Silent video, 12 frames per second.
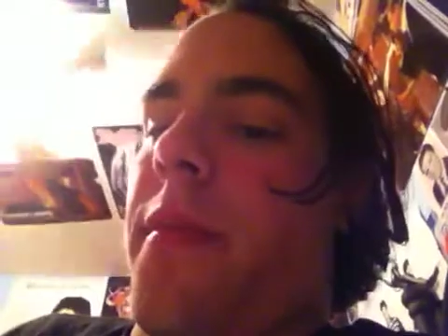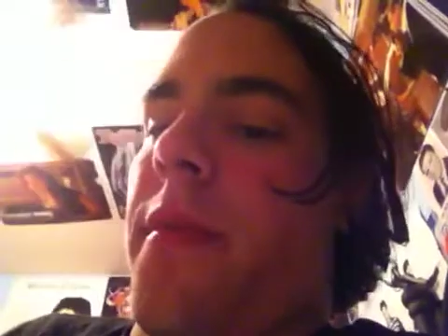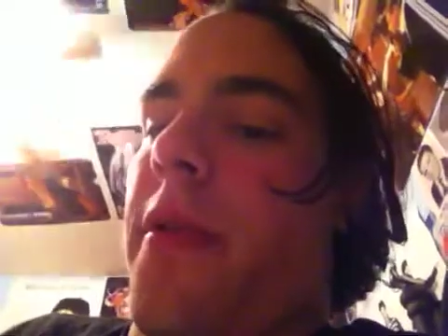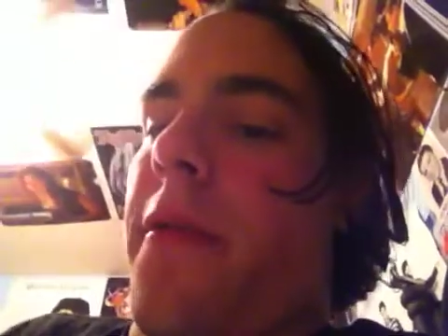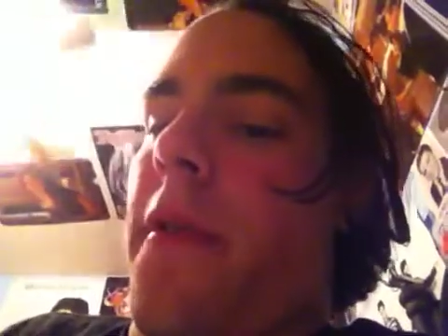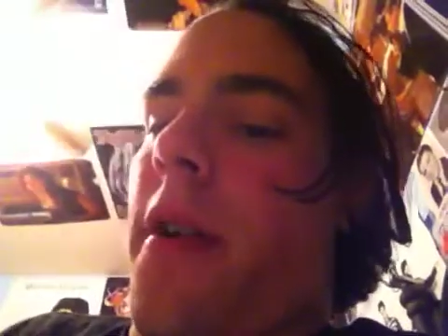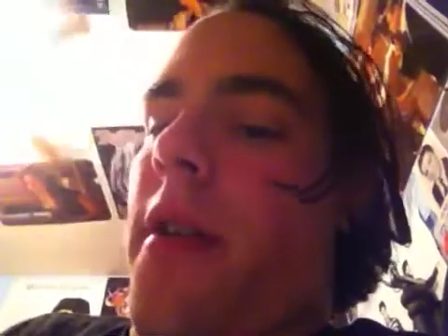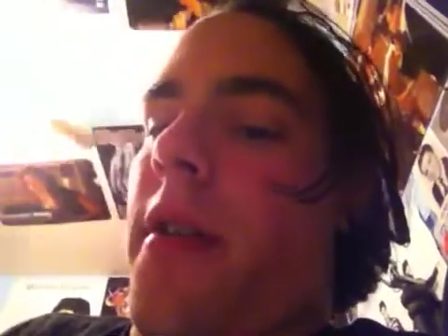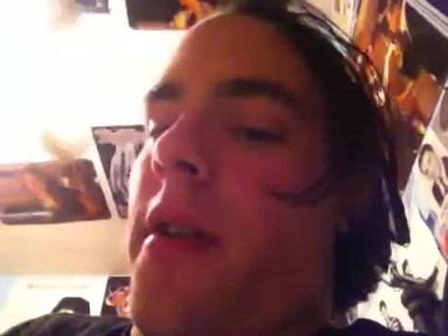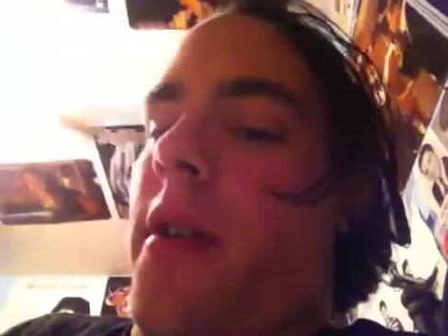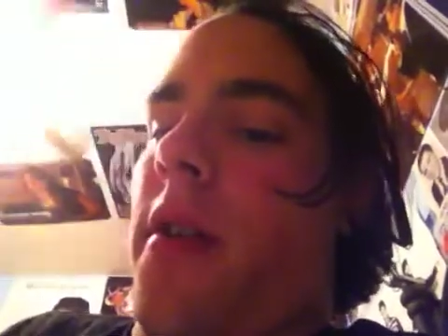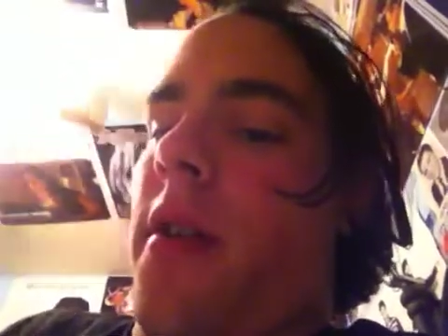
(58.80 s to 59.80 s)
the
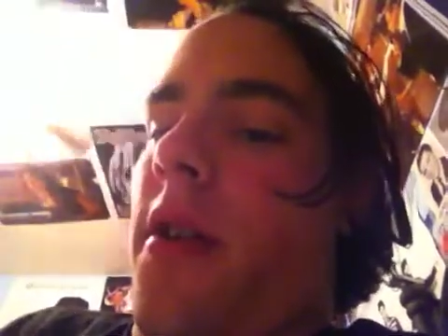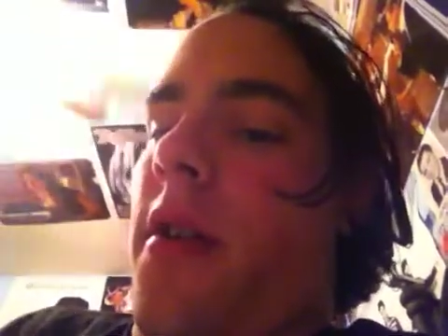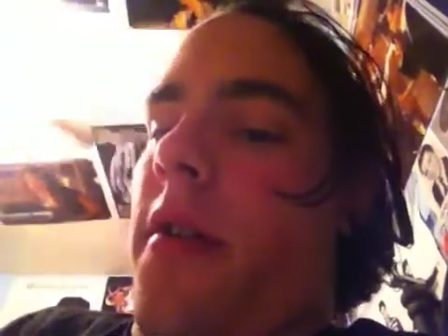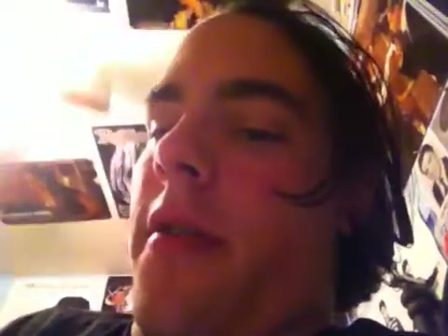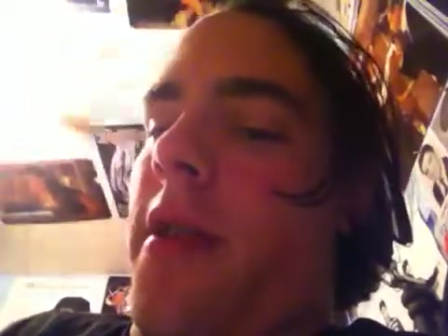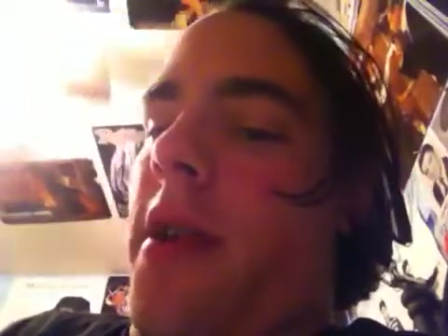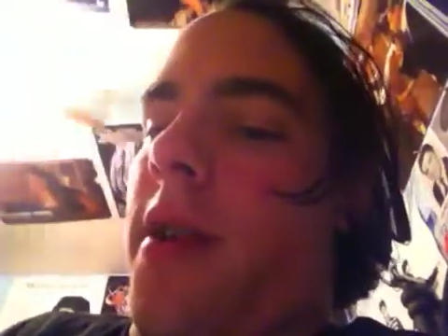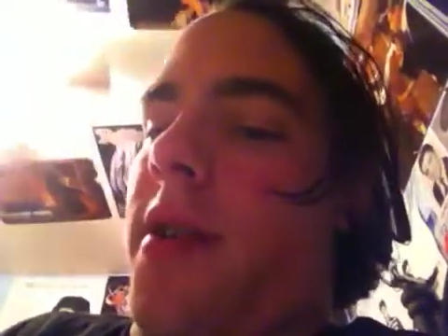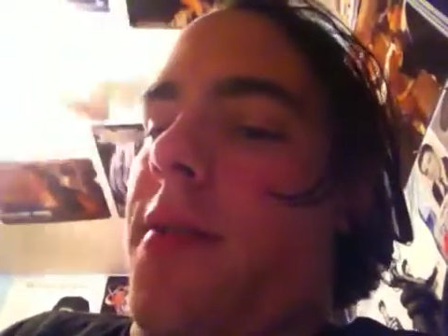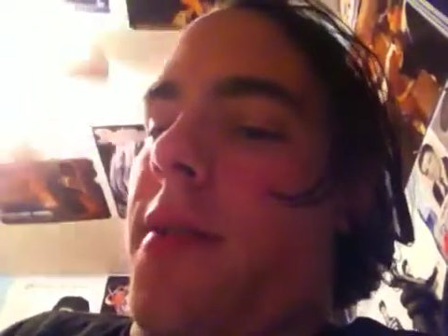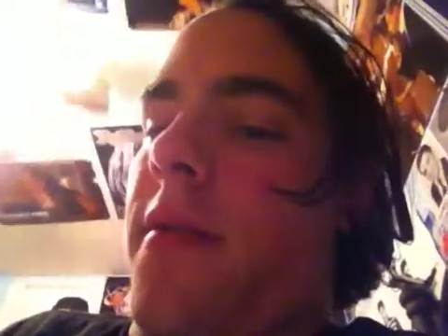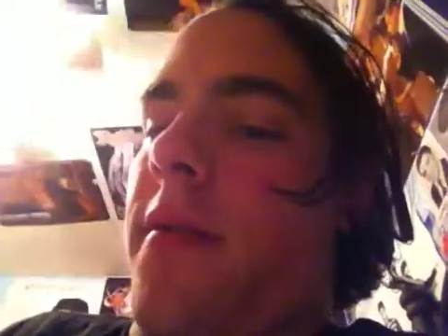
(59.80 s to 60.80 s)
father, or the
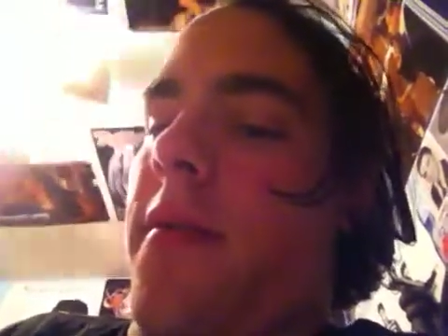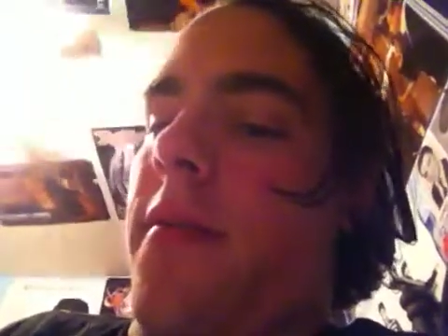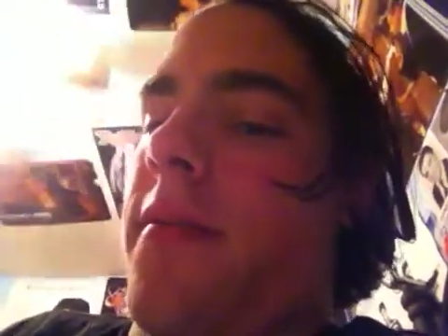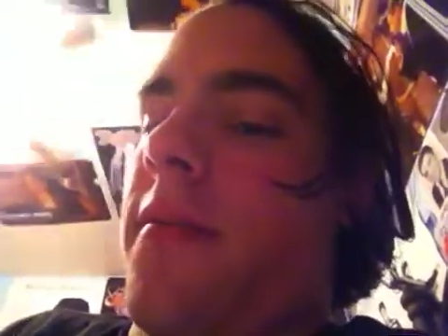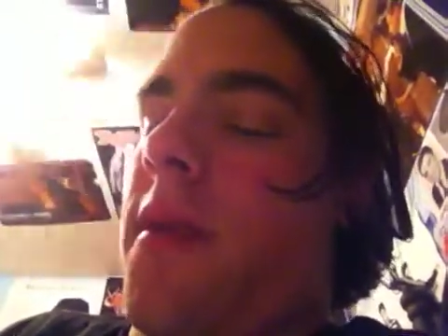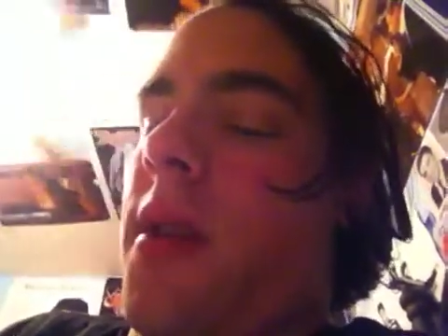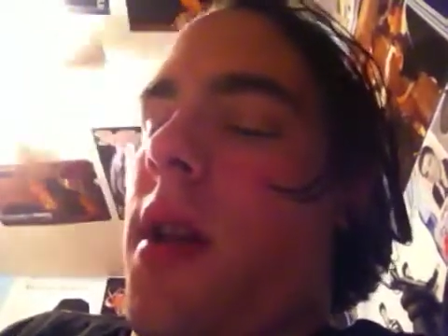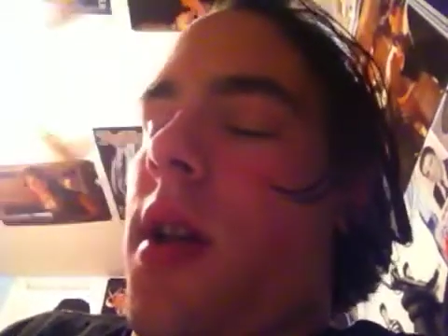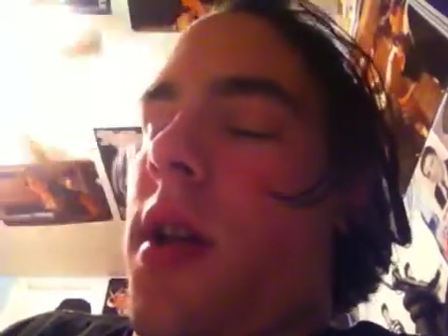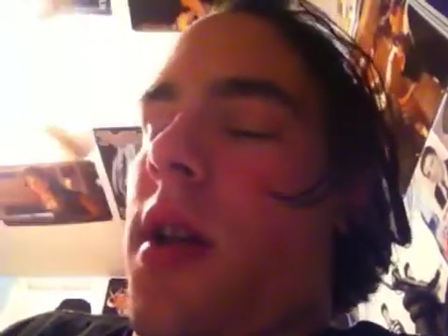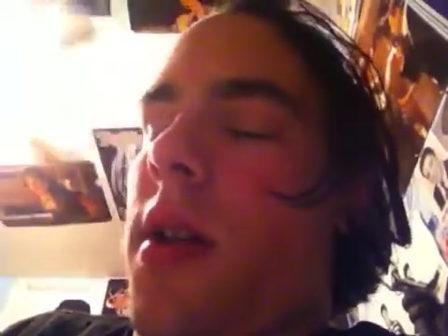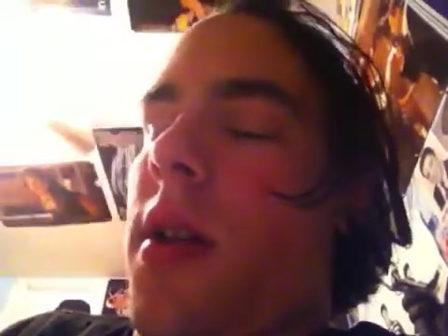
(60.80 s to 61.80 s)
husband,
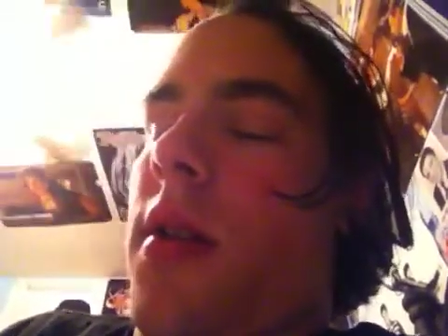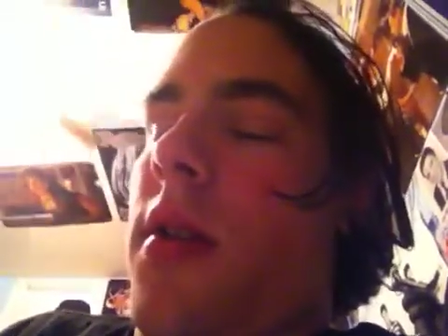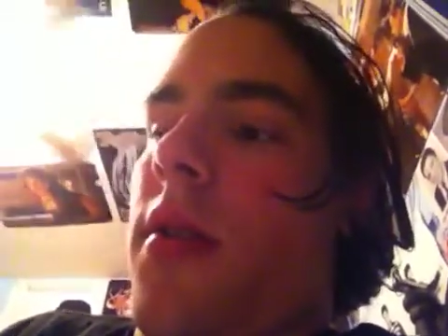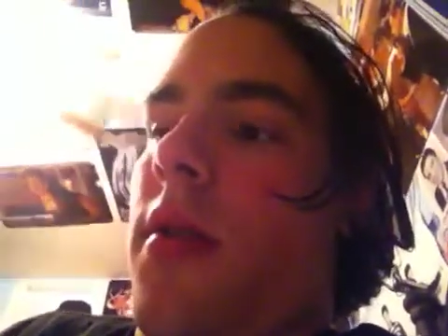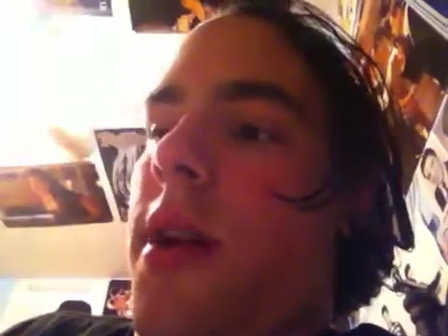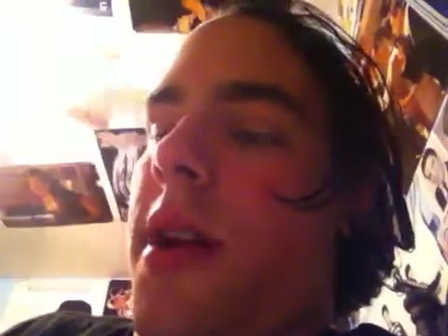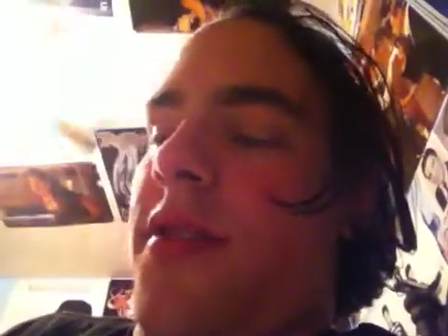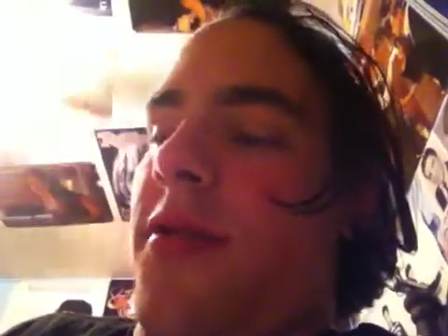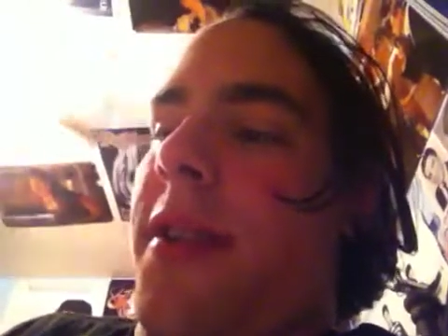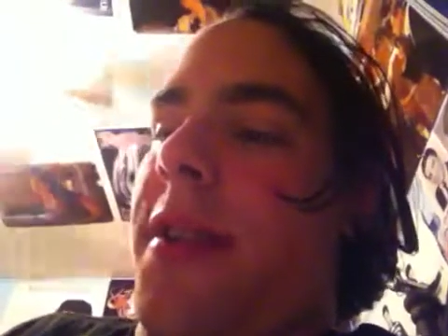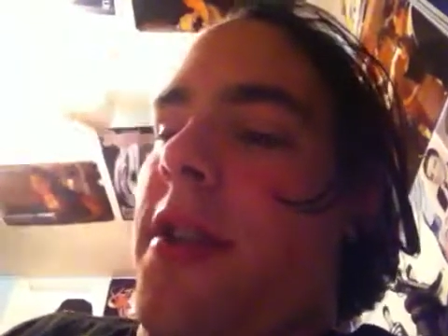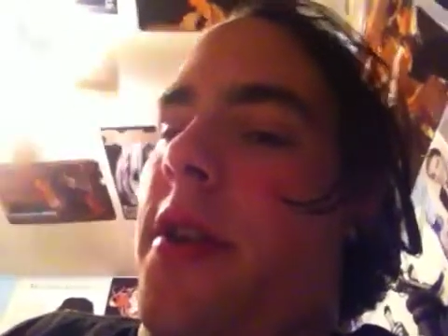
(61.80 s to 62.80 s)
has
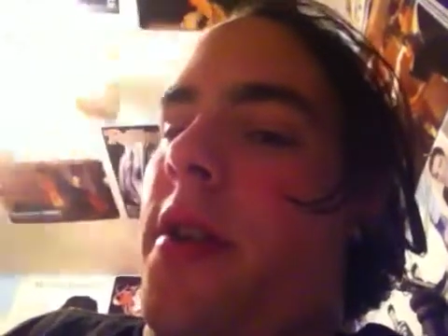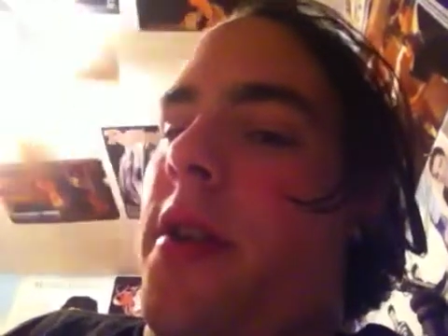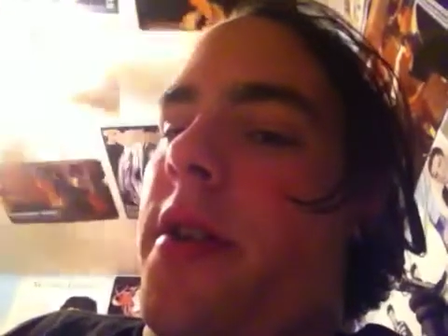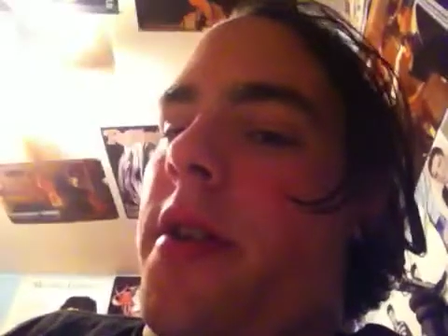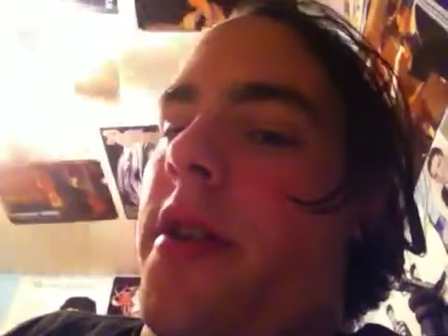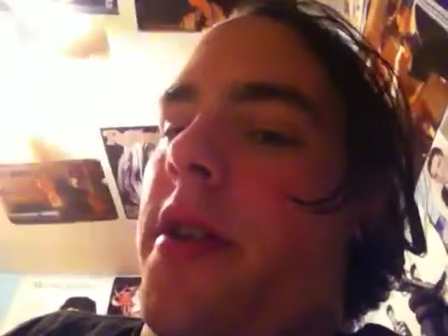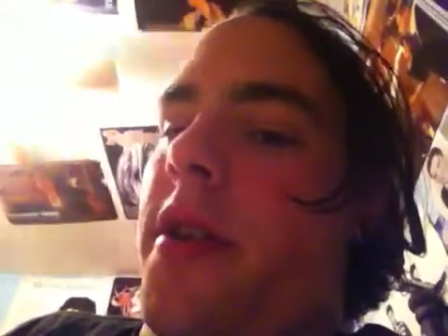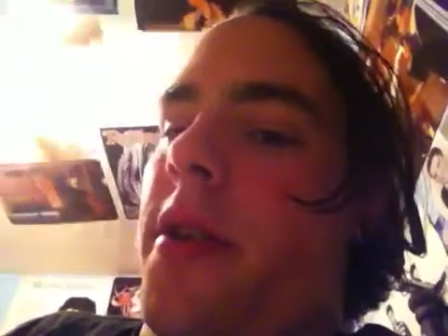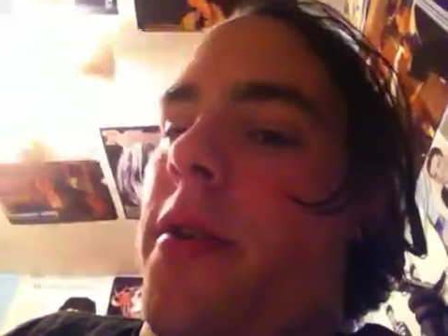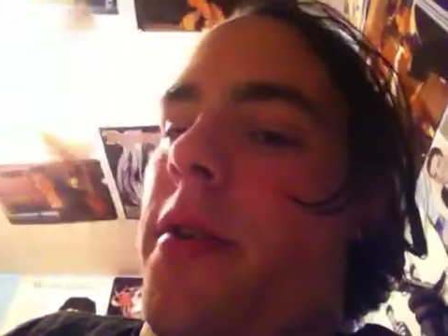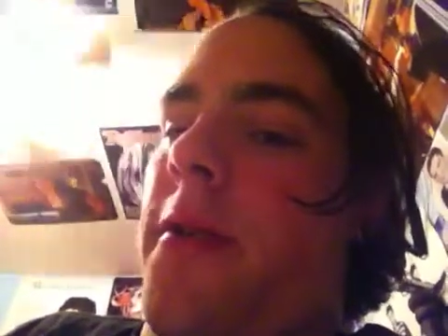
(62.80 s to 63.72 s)
research to do